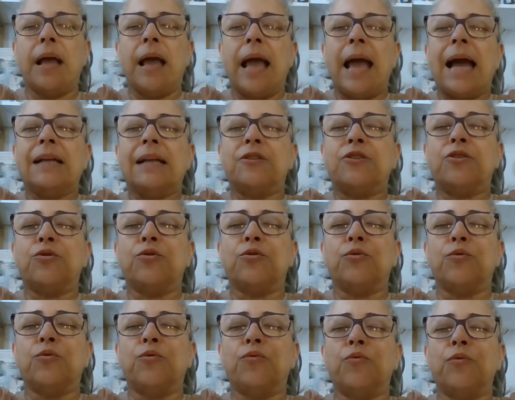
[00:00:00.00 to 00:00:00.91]
and
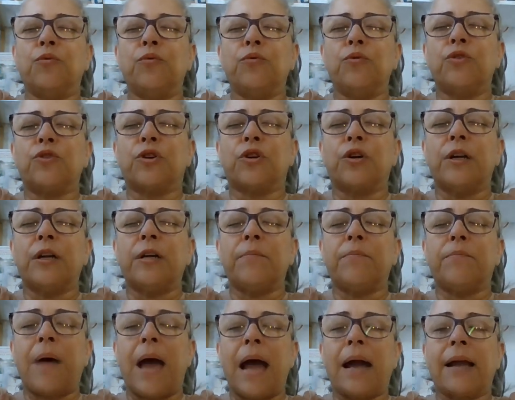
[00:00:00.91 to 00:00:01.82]
to turn it
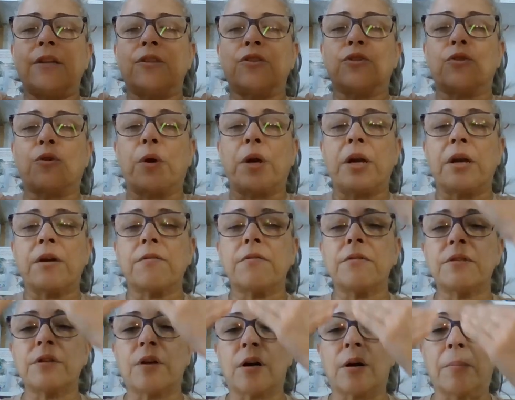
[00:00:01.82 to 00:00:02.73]
back into
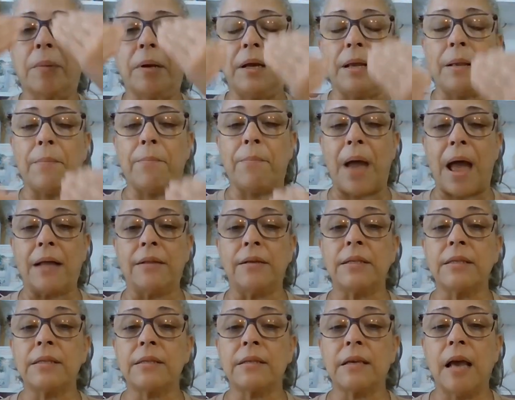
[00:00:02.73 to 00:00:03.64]
coherence, harmony, and
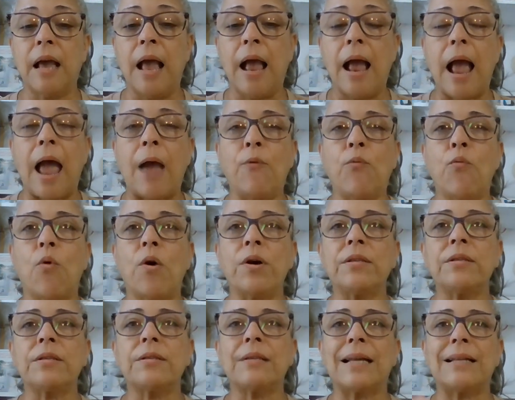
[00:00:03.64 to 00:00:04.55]
balance. And
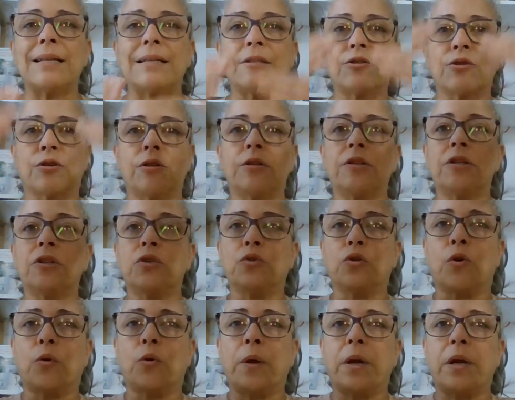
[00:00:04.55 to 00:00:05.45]
once that is turned into
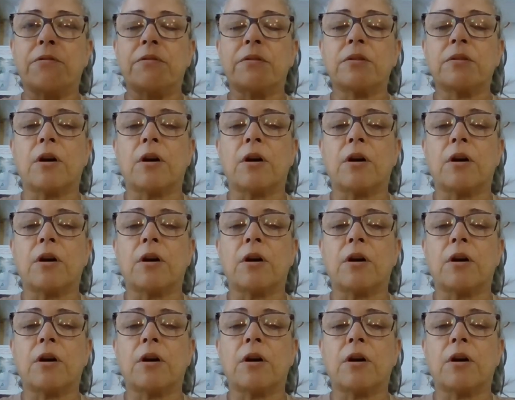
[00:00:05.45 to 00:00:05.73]
coherence,